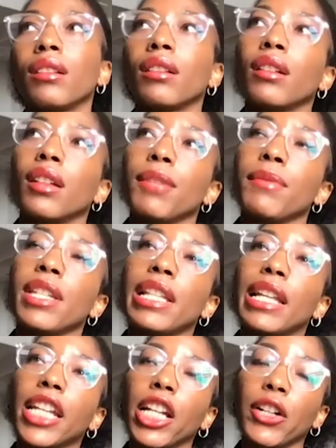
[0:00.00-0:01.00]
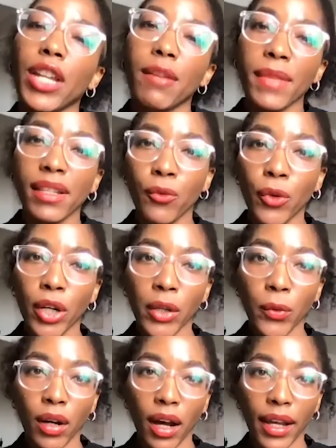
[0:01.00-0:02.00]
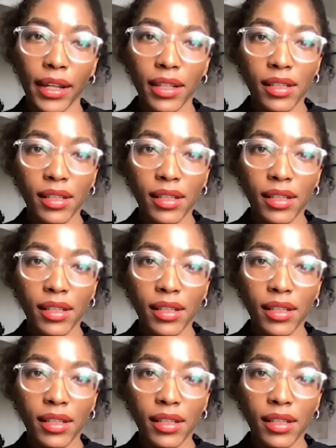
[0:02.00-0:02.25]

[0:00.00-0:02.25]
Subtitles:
You mean like career, work-wise?